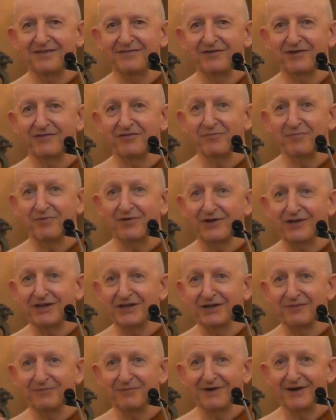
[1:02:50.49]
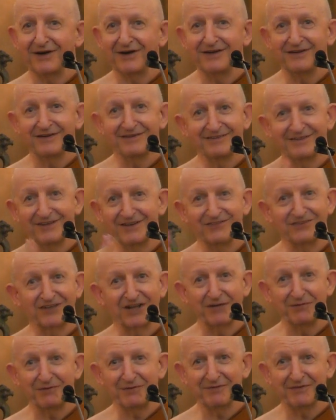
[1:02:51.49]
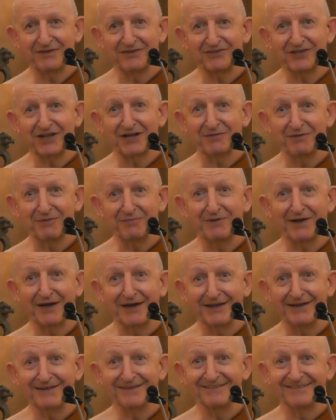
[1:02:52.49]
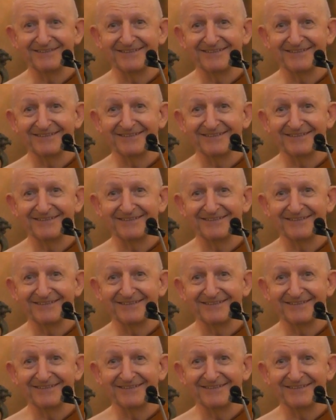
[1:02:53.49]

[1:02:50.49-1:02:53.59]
If you have a body and a mind, there's going to be pain.